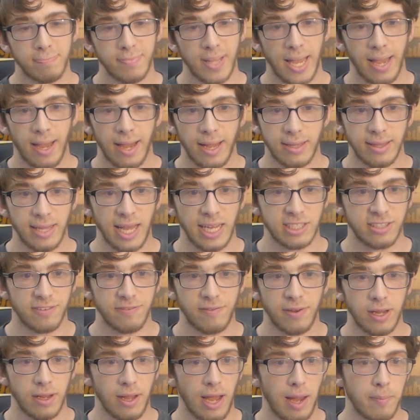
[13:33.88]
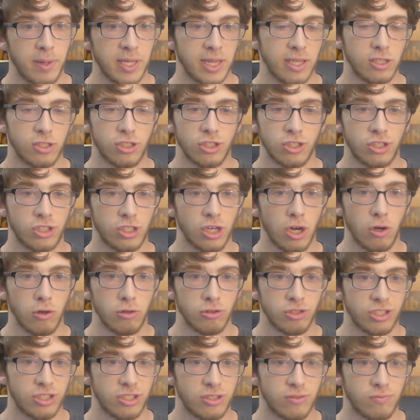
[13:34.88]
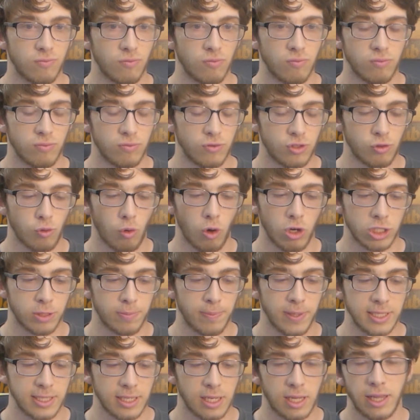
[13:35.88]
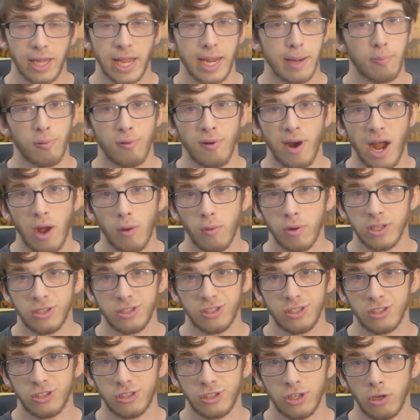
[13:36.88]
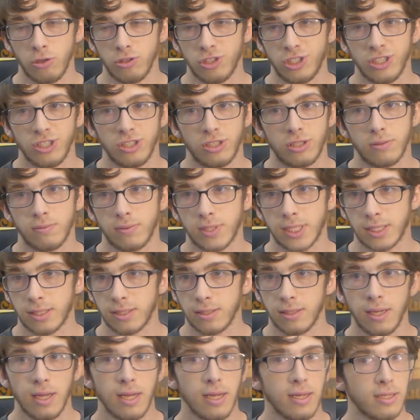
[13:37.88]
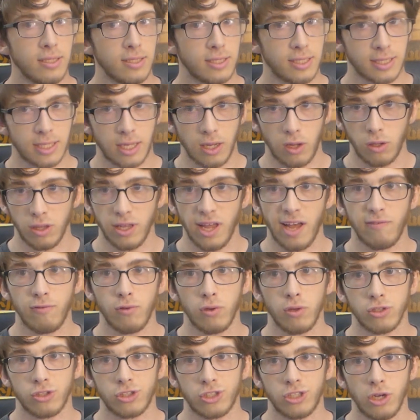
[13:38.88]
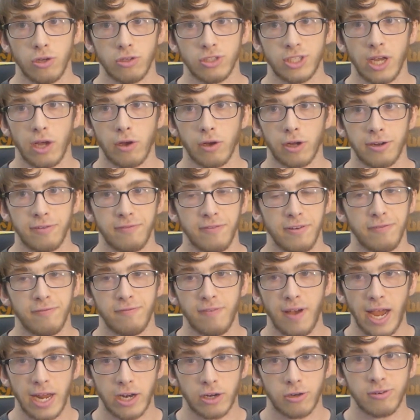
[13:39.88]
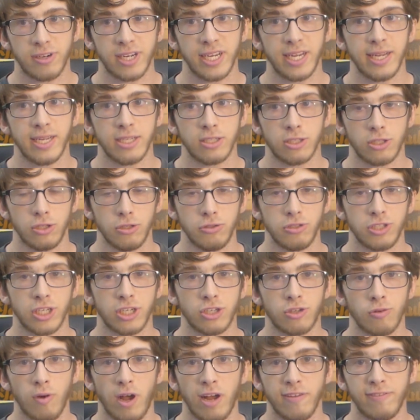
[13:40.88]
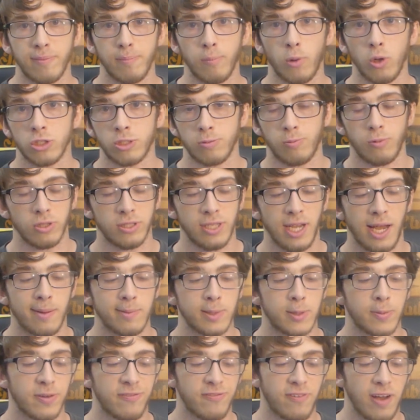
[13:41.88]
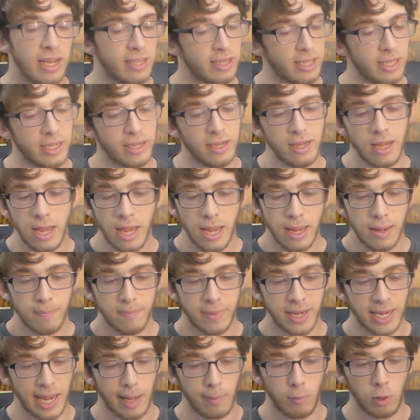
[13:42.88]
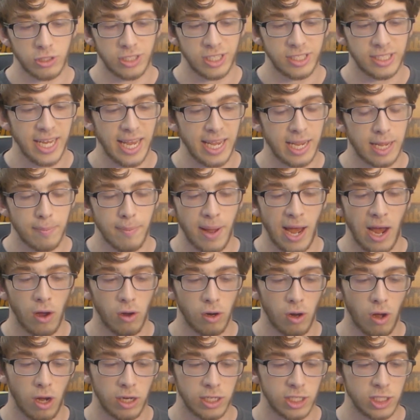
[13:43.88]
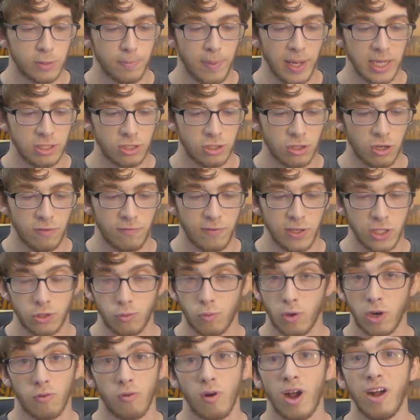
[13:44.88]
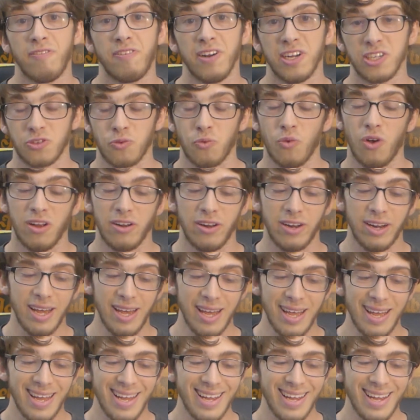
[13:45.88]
And that's a bit, it just shows Schwartzman's clay prowess. It shows his skill level. It shows how good of a fighter he is, losing to Rafa multiple times, but finally being able to take him out on his best surface, where Rafa's won